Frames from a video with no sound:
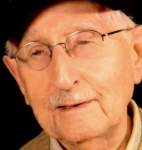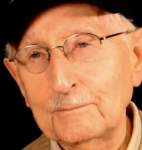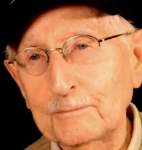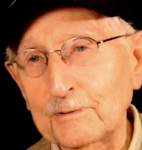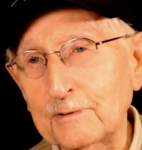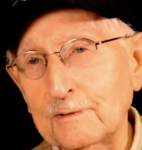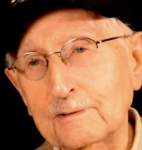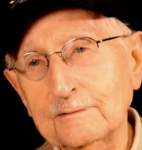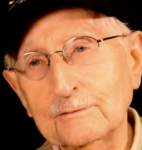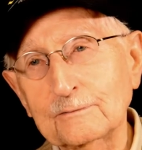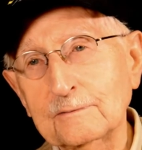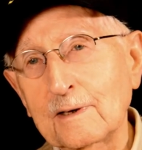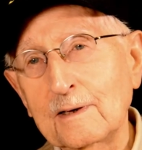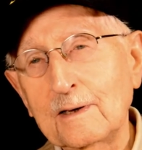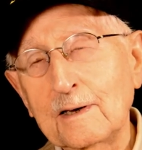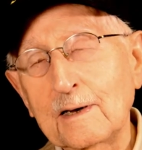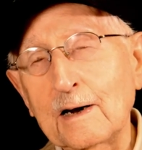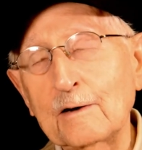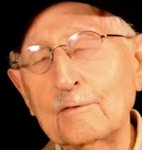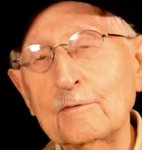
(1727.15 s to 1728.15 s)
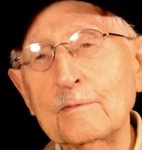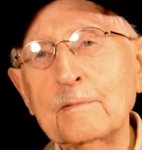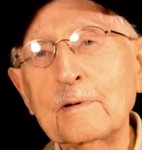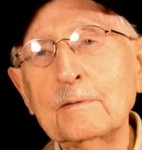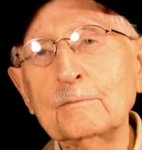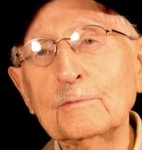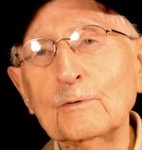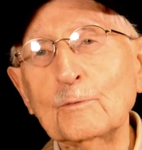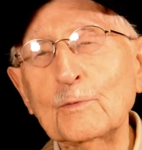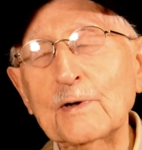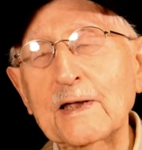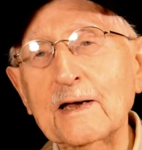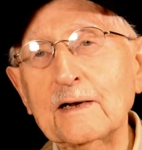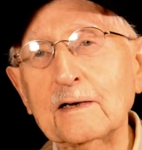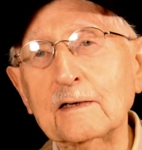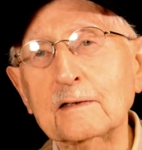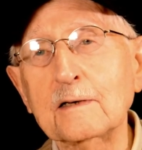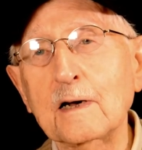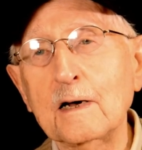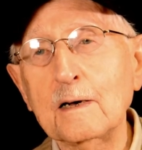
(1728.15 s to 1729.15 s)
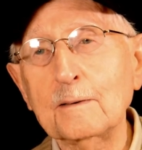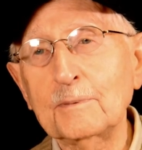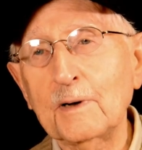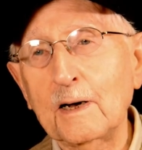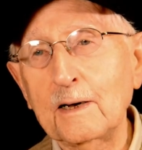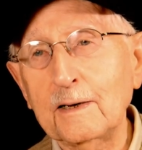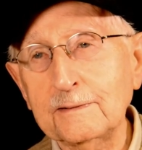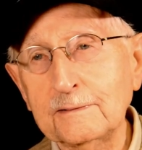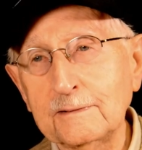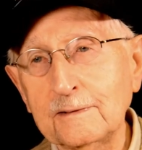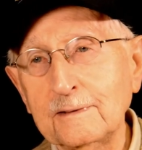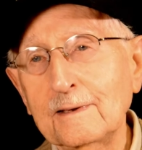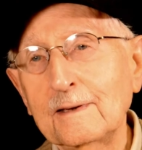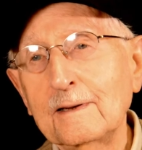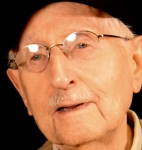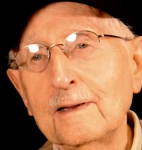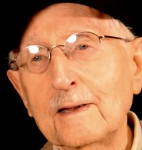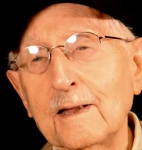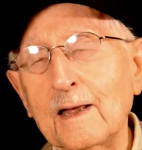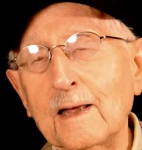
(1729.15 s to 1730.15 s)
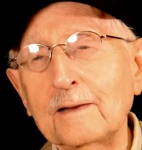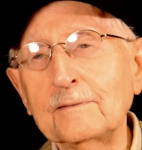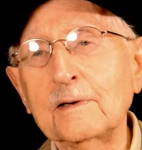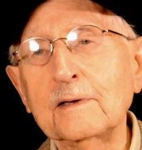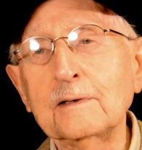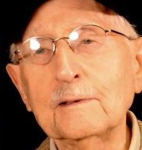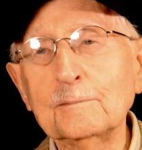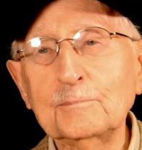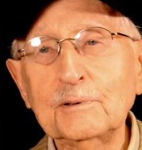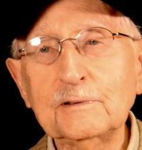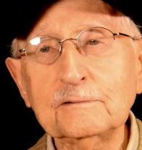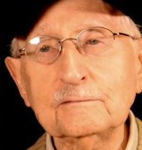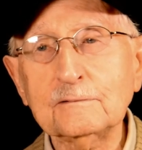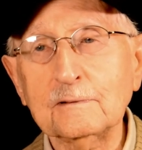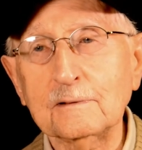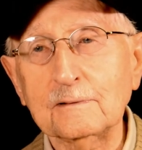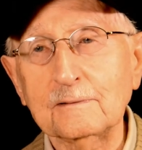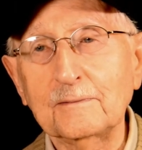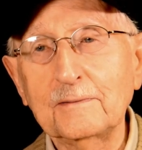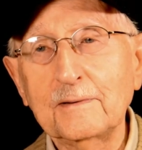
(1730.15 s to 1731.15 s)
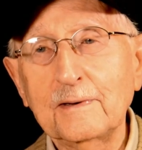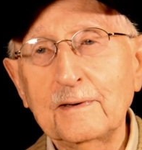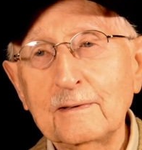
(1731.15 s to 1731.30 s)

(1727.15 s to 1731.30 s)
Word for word: because I remember we had a carbine and then a pistol,